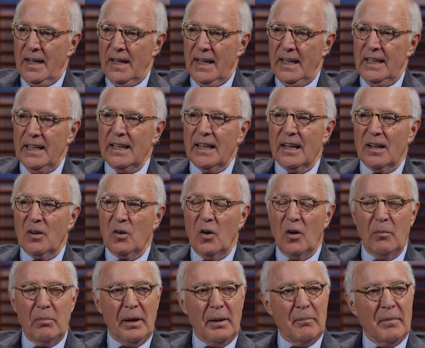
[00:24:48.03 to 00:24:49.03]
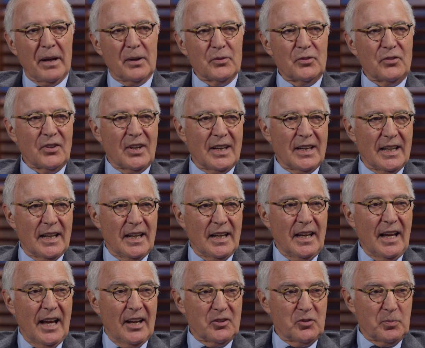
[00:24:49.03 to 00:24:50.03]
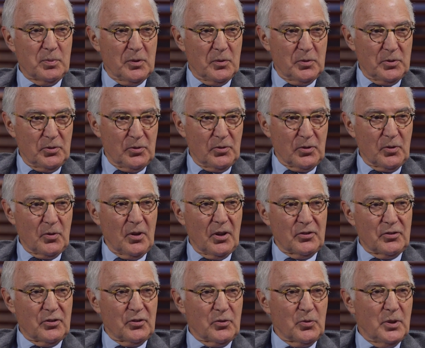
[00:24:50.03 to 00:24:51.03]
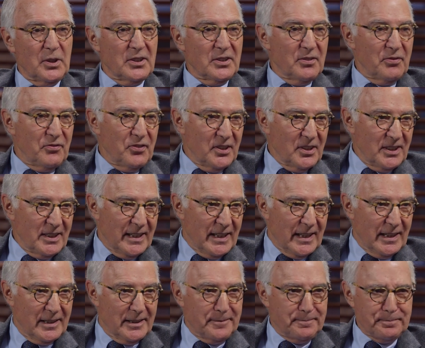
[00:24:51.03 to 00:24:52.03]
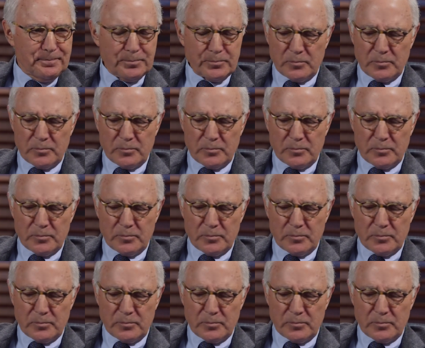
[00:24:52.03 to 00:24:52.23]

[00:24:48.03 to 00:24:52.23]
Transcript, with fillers: And he got called by Mount Sinai Hospital, which was across the street and affiliated.